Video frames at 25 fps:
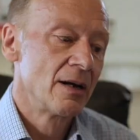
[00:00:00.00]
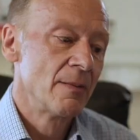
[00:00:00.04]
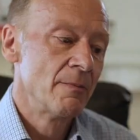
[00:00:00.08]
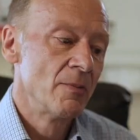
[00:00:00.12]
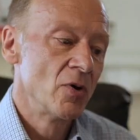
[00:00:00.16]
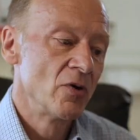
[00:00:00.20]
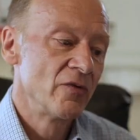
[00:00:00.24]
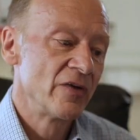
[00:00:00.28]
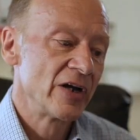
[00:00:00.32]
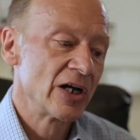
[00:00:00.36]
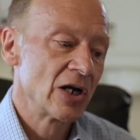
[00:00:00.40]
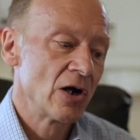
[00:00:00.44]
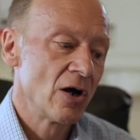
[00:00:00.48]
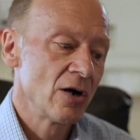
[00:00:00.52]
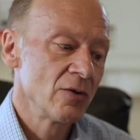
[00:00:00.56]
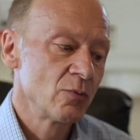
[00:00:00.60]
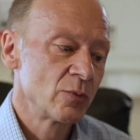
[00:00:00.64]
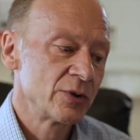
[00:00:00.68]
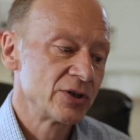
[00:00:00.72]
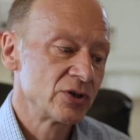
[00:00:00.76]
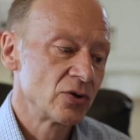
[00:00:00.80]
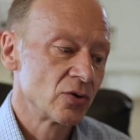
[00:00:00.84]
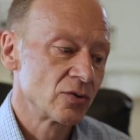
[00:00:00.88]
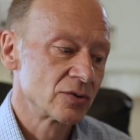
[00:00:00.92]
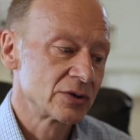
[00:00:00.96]
Moving on,
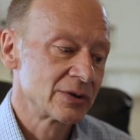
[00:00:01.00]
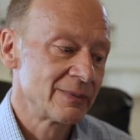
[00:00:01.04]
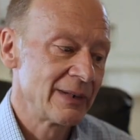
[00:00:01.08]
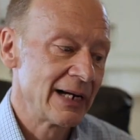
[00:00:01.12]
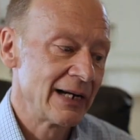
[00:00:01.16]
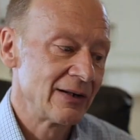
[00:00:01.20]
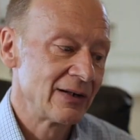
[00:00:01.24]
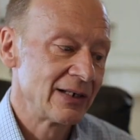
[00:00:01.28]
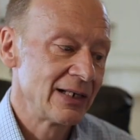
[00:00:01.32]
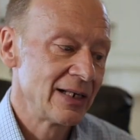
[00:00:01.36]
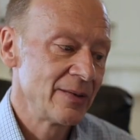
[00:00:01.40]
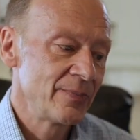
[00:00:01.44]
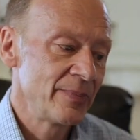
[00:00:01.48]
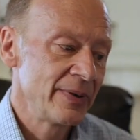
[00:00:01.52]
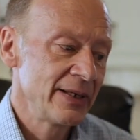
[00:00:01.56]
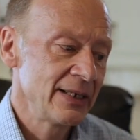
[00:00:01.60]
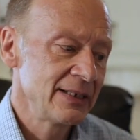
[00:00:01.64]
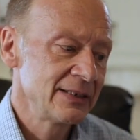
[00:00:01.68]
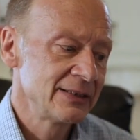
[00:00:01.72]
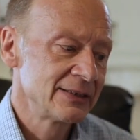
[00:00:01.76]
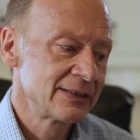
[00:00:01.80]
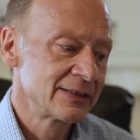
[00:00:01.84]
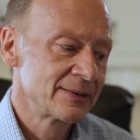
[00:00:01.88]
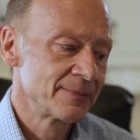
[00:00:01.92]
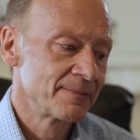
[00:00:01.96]
we talked about
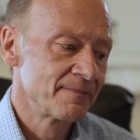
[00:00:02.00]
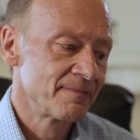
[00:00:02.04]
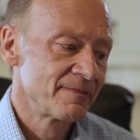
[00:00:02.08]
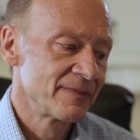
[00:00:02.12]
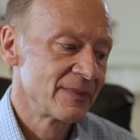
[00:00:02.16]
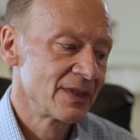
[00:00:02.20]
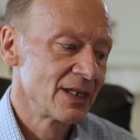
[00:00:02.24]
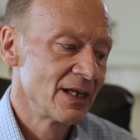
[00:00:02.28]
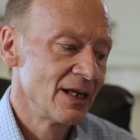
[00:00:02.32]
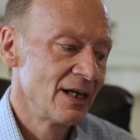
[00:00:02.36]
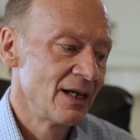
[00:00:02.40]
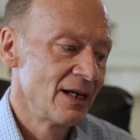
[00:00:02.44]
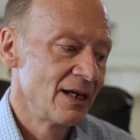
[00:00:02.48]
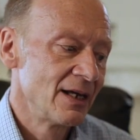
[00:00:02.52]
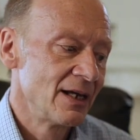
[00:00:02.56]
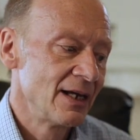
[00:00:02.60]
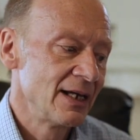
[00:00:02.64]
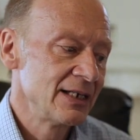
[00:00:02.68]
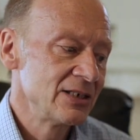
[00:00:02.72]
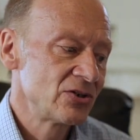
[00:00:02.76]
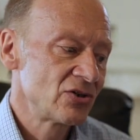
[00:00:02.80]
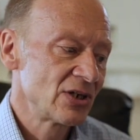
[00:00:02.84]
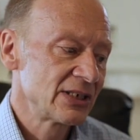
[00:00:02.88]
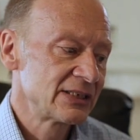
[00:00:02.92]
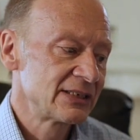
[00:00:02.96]
lipids.
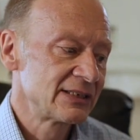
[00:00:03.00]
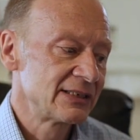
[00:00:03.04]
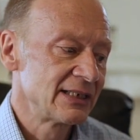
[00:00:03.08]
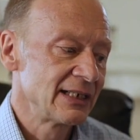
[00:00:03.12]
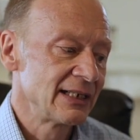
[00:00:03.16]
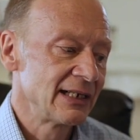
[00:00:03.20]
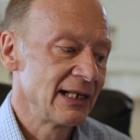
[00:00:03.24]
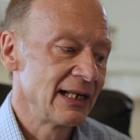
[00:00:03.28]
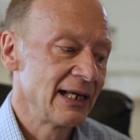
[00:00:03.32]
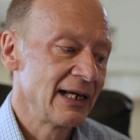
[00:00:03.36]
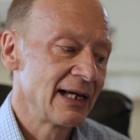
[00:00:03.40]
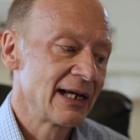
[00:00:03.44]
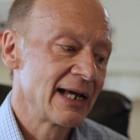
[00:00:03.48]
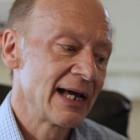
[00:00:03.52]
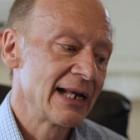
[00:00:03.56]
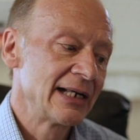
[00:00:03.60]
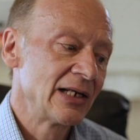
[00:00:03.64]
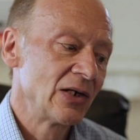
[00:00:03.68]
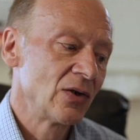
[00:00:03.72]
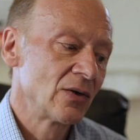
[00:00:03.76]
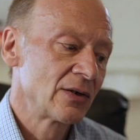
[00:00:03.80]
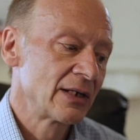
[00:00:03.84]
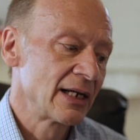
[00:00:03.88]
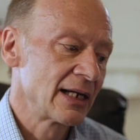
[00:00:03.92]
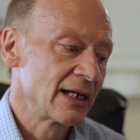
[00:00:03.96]
Interestingly,
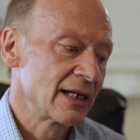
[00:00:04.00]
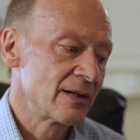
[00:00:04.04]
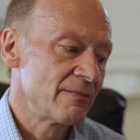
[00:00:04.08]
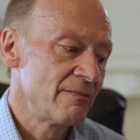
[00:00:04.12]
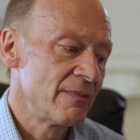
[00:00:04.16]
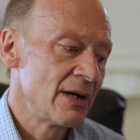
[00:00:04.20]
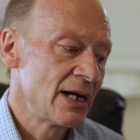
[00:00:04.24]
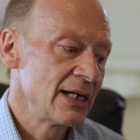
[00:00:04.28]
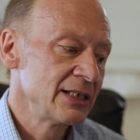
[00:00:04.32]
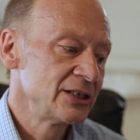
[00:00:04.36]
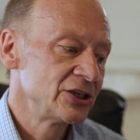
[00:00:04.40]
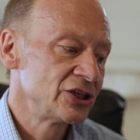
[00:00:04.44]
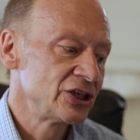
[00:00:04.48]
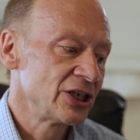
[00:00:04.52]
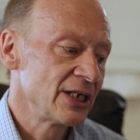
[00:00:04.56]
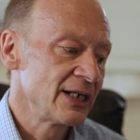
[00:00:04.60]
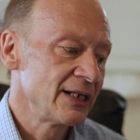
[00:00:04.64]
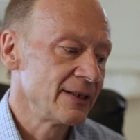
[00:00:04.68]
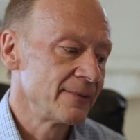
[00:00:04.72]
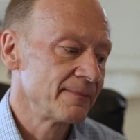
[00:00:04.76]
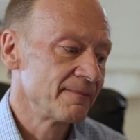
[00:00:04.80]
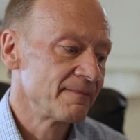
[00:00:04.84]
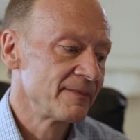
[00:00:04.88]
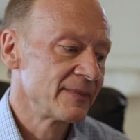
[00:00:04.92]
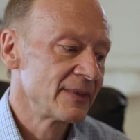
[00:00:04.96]
again, looking at my
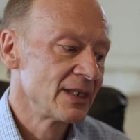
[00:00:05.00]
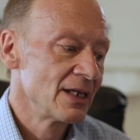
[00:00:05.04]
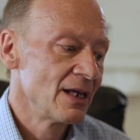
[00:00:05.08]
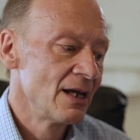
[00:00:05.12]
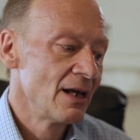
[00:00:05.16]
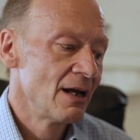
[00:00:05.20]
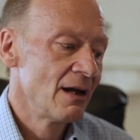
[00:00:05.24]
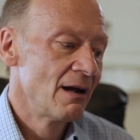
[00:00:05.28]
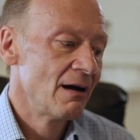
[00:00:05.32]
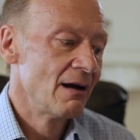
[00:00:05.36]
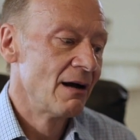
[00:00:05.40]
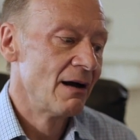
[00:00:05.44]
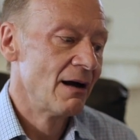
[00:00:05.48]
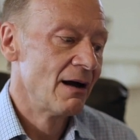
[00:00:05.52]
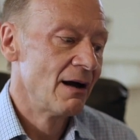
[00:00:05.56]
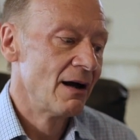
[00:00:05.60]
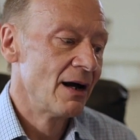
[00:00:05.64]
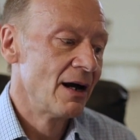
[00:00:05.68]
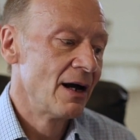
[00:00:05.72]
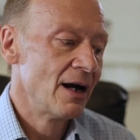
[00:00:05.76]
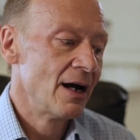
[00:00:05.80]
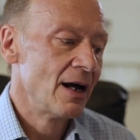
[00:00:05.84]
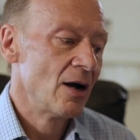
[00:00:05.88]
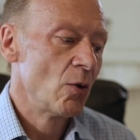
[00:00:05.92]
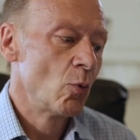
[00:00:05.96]
sheet,
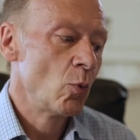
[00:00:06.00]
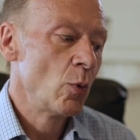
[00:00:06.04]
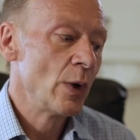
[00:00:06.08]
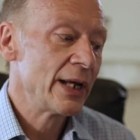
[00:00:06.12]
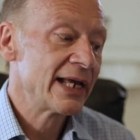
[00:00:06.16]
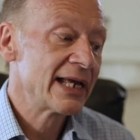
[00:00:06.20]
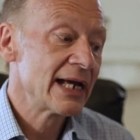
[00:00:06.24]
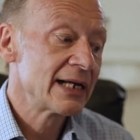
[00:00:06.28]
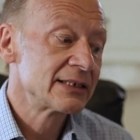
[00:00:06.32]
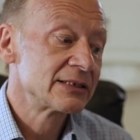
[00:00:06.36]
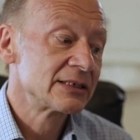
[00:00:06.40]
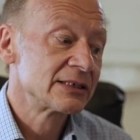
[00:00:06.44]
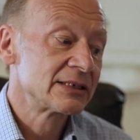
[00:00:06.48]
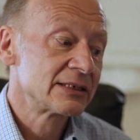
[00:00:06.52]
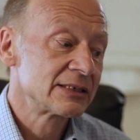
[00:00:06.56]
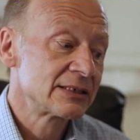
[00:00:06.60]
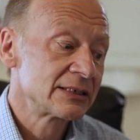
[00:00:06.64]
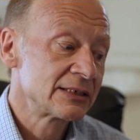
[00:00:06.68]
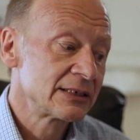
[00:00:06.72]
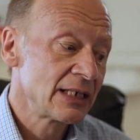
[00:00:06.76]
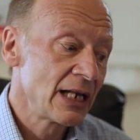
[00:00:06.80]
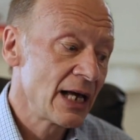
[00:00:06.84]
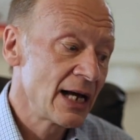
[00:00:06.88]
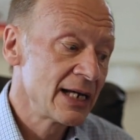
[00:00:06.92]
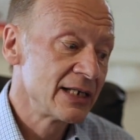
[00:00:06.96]
we get a
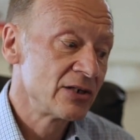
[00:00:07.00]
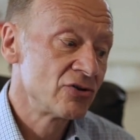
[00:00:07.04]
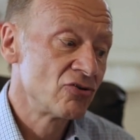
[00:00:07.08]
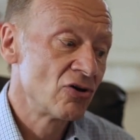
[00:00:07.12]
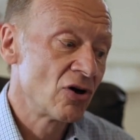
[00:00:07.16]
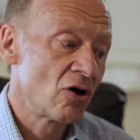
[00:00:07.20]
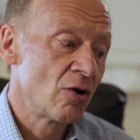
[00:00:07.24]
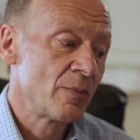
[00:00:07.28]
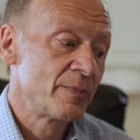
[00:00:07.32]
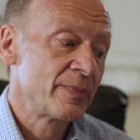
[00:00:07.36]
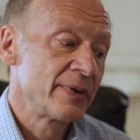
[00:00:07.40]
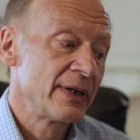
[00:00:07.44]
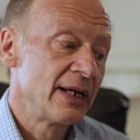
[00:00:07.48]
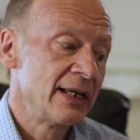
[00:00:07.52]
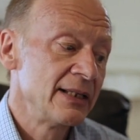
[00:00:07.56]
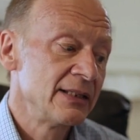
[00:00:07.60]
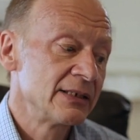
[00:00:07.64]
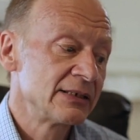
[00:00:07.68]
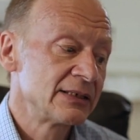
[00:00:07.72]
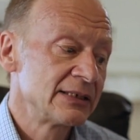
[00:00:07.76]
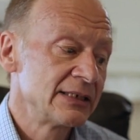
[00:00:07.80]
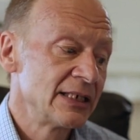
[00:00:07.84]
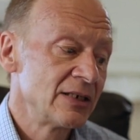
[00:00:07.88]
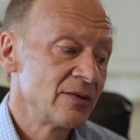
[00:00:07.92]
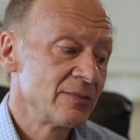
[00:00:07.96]
slight drop in
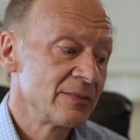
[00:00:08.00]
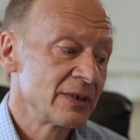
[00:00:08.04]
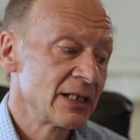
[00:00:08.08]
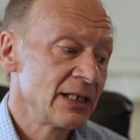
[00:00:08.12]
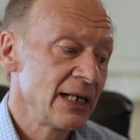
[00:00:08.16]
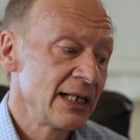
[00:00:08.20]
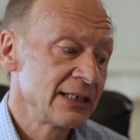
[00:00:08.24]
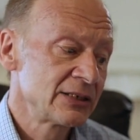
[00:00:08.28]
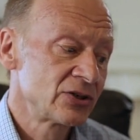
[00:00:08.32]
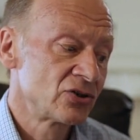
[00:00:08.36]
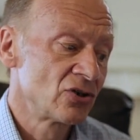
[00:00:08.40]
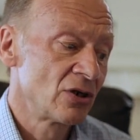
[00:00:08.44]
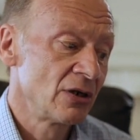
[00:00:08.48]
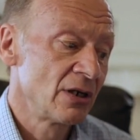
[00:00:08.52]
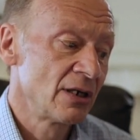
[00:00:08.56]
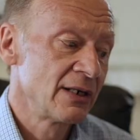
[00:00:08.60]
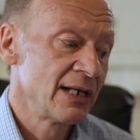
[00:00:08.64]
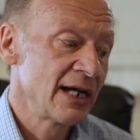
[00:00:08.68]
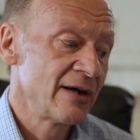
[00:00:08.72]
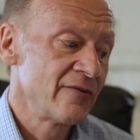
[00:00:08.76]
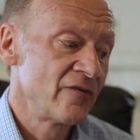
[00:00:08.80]
the serum cholesterol on